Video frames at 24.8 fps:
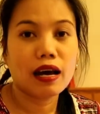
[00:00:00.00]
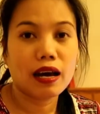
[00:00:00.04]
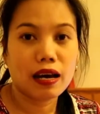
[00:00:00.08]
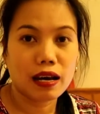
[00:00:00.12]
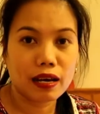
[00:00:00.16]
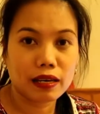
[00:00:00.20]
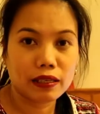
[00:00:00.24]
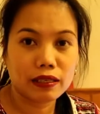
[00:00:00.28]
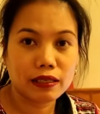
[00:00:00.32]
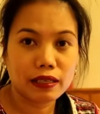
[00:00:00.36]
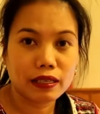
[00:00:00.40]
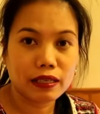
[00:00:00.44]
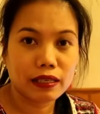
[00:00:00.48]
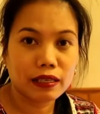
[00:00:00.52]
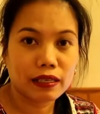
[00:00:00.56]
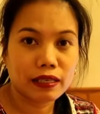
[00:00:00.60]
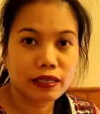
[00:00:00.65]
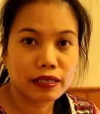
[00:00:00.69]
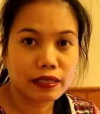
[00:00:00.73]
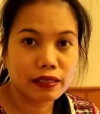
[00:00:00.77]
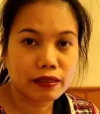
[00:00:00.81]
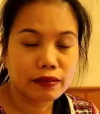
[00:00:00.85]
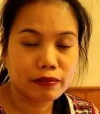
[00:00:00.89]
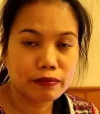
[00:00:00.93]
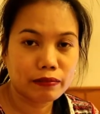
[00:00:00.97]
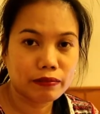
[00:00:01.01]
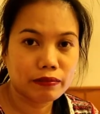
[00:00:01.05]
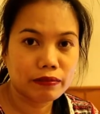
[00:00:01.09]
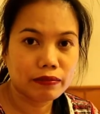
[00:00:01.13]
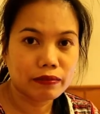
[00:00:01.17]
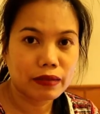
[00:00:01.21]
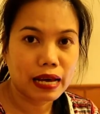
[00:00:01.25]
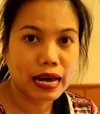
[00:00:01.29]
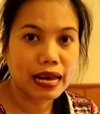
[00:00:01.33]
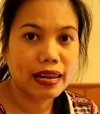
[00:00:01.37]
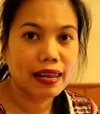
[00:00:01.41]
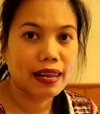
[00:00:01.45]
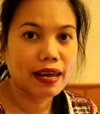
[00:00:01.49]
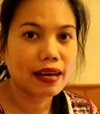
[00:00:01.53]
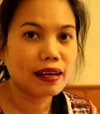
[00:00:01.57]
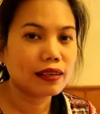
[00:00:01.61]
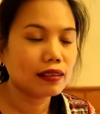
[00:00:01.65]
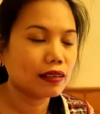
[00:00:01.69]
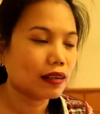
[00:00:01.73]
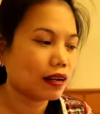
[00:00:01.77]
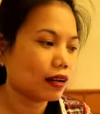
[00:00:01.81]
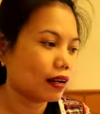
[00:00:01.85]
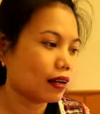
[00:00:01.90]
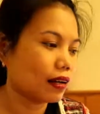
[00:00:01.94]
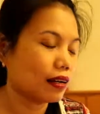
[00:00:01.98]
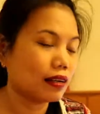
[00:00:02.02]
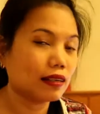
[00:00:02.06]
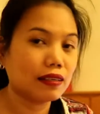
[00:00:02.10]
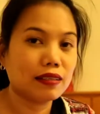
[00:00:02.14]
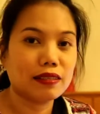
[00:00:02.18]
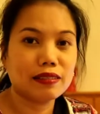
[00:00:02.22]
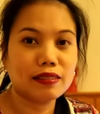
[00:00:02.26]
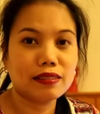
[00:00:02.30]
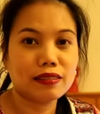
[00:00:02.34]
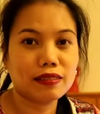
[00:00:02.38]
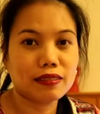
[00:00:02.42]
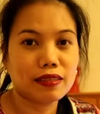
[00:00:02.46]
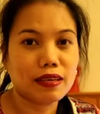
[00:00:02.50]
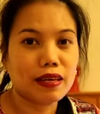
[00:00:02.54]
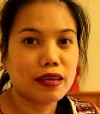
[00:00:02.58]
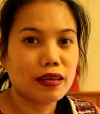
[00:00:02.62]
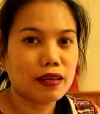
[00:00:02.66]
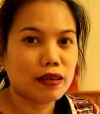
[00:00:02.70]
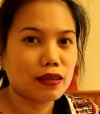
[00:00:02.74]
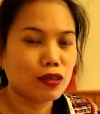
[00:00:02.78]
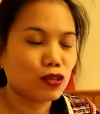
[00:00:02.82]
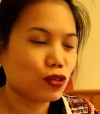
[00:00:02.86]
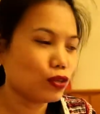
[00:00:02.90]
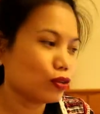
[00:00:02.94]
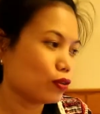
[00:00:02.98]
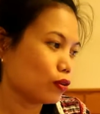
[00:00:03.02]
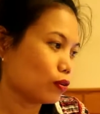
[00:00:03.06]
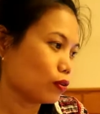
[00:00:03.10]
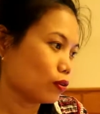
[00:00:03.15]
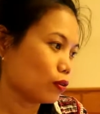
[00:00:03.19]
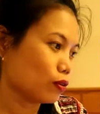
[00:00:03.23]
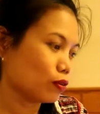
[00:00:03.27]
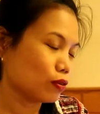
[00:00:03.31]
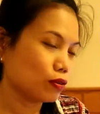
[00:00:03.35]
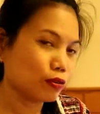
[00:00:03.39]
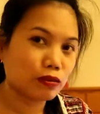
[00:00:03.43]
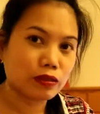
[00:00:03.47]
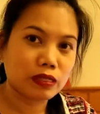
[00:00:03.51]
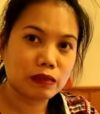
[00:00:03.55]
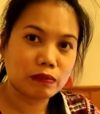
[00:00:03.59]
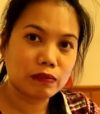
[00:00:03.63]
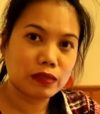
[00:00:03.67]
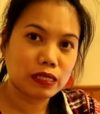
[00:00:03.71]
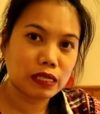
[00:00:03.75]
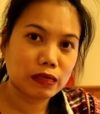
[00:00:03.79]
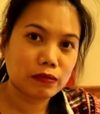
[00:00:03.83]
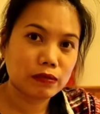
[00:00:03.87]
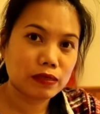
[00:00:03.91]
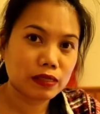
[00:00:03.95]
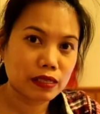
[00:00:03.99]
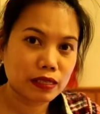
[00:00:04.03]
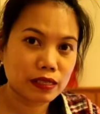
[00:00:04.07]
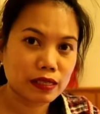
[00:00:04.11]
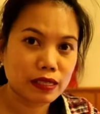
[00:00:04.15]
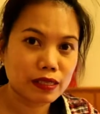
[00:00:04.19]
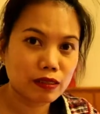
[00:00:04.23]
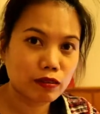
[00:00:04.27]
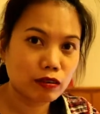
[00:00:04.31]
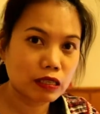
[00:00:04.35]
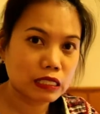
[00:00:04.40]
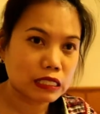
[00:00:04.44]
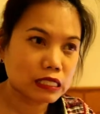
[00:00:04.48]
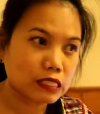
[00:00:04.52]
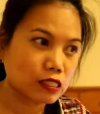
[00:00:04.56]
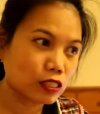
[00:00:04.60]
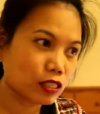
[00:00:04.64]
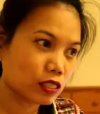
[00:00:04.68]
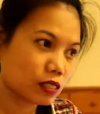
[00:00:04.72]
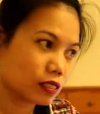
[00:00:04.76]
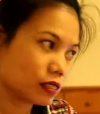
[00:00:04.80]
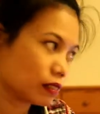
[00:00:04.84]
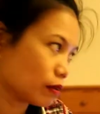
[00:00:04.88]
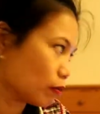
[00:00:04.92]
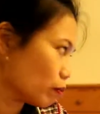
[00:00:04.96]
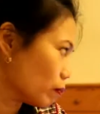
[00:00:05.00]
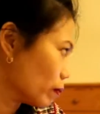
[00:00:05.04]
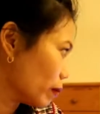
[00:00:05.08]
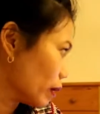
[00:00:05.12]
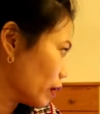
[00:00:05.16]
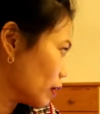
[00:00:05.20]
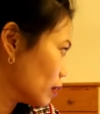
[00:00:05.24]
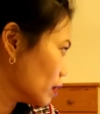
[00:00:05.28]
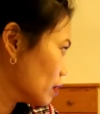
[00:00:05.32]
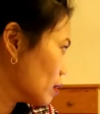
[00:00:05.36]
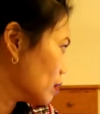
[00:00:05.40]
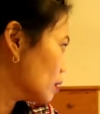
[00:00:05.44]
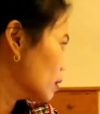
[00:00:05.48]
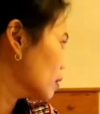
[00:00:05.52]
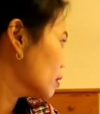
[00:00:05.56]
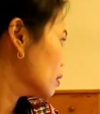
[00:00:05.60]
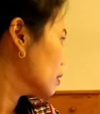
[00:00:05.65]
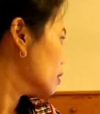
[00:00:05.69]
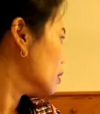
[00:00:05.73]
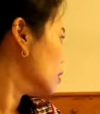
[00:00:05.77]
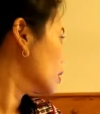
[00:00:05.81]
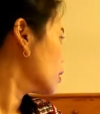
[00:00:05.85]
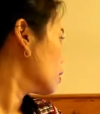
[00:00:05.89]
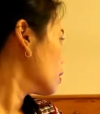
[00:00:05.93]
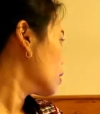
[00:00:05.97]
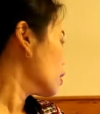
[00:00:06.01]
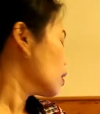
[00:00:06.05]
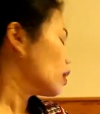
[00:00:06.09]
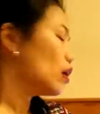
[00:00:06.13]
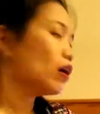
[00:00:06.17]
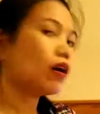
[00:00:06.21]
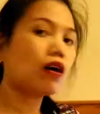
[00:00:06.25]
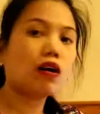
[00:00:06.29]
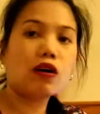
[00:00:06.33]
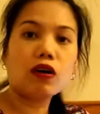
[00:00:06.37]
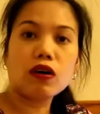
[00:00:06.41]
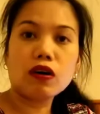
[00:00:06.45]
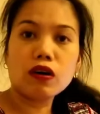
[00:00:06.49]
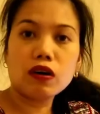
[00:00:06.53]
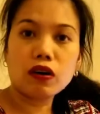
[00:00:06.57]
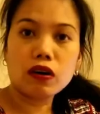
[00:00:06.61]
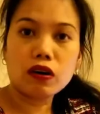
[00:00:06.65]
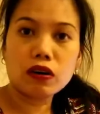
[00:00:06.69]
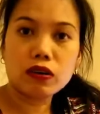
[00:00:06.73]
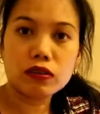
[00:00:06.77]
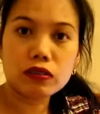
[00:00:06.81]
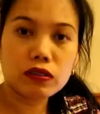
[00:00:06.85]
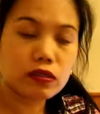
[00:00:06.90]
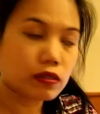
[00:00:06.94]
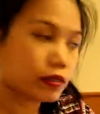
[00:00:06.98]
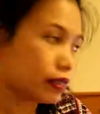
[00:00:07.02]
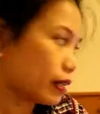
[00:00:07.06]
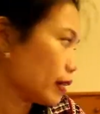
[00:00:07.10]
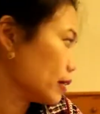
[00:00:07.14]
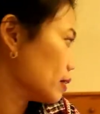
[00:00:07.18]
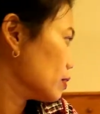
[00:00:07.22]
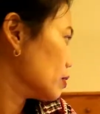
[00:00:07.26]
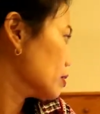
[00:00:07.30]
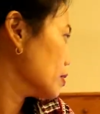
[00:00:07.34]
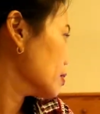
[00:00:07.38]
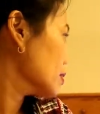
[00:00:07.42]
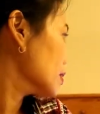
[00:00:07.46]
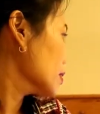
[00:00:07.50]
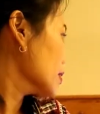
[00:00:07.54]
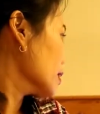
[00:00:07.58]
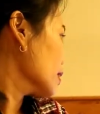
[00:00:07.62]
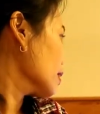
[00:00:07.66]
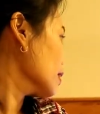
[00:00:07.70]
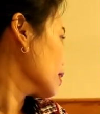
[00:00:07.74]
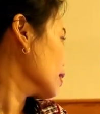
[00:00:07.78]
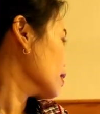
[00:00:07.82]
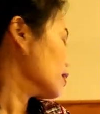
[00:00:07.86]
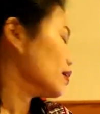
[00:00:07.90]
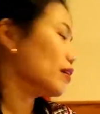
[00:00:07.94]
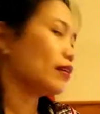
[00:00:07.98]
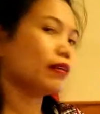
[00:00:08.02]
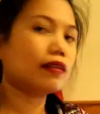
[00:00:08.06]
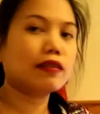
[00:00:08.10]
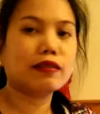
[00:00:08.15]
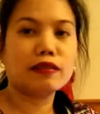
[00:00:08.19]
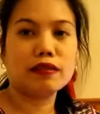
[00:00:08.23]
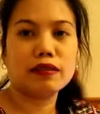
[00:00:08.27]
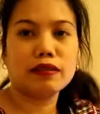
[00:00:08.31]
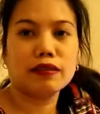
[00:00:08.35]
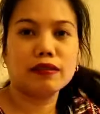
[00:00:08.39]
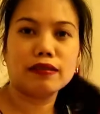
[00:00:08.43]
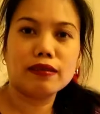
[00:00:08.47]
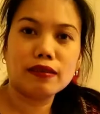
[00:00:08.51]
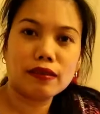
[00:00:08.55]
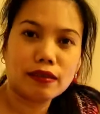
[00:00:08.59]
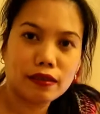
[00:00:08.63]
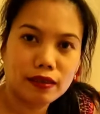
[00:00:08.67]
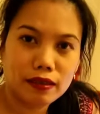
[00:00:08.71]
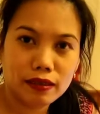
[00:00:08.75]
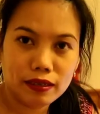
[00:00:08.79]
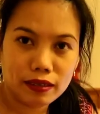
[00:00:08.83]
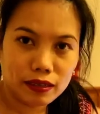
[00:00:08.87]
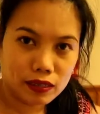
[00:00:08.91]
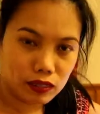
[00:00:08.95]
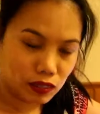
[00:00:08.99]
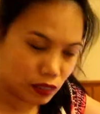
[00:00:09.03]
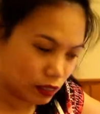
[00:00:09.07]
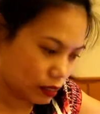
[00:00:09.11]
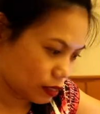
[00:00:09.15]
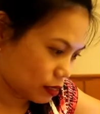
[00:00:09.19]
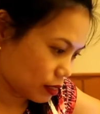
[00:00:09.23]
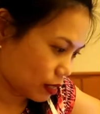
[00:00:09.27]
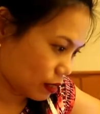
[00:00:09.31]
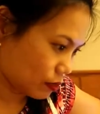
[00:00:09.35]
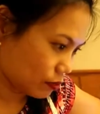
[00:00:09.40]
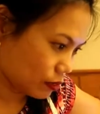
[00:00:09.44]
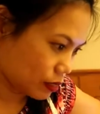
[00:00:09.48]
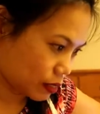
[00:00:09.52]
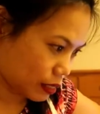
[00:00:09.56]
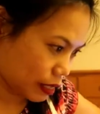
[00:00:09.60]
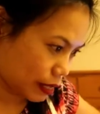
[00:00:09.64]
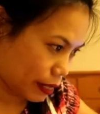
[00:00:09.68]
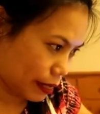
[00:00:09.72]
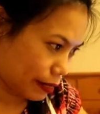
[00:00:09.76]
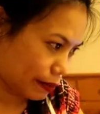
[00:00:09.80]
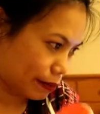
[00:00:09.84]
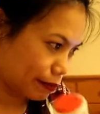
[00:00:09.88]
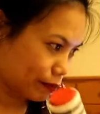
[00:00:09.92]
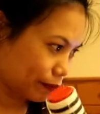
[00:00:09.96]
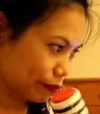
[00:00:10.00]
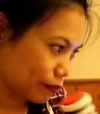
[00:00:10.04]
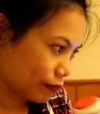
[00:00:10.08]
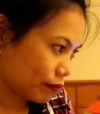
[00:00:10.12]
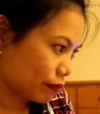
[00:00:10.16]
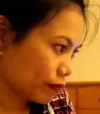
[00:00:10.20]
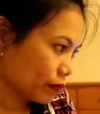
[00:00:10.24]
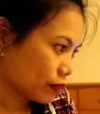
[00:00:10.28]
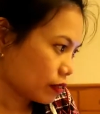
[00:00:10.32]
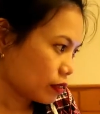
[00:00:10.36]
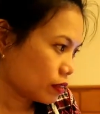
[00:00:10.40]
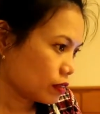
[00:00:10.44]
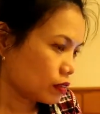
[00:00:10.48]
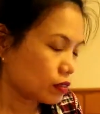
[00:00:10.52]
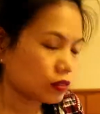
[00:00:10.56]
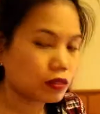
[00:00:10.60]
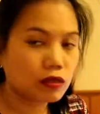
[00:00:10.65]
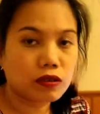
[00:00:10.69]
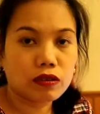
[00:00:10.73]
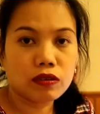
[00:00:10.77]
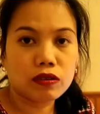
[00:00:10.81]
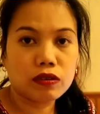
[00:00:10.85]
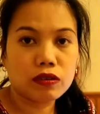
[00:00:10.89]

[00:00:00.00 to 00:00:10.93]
aking alaga is, you know, sometimes nandito kasi siya sa bed. Oh, tonight she's not here. She's outside. So,